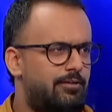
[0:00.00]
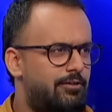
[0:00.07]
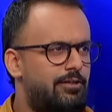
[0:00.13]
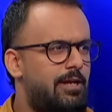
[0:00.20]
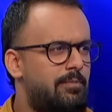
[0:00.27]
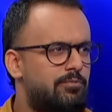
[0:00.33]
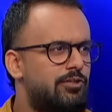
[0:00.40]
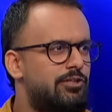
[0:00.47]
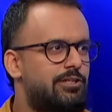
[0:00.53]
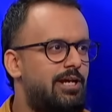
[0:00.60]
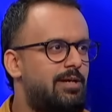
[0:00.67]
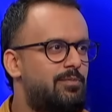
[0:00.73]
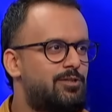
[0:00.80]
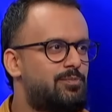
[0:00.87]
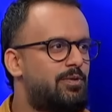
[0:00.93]
redemption
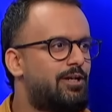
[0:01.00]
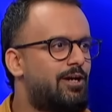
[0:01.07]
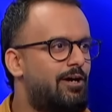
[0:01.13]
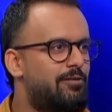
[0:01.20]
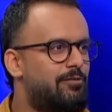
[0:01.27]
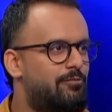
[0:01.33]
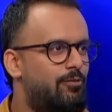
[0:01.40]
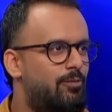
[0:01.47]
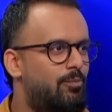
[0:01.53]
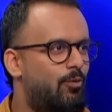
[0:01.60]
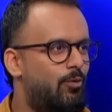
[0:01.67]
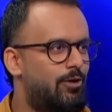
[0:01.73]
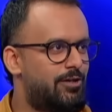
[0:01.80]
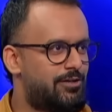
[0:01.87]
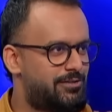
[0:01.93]
time has begun for
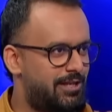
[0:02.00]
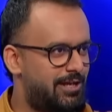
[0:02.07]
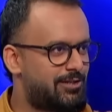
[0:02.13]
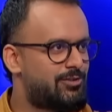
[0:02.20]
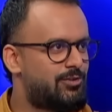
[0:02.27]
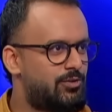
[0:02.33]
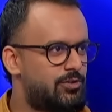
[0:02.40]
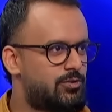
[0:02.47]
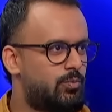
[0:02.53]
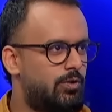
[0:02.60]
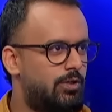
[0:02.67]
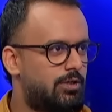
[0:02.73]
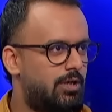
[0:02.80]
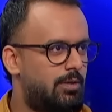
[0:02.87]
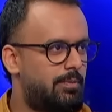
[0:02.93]
bowlers thanks to
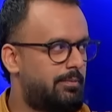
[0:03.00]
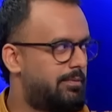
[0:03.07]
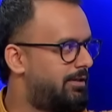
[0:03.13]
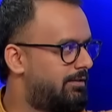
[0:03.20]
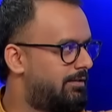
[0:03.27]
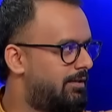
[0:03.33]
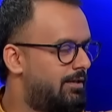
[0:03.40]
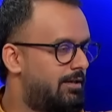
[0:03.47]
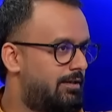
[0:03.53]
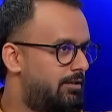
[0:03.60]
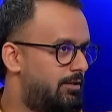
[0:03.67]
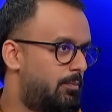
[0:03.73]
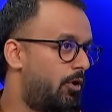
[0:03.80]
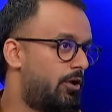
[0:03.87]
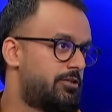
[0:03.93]
this World Cup. I mean,
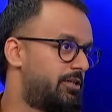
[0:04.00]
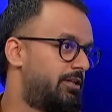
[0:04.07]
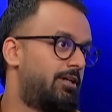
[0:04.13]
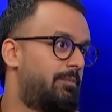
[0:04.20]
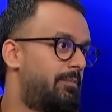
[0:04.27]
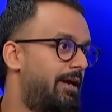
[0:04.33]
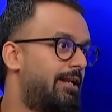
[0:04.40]
the balls here are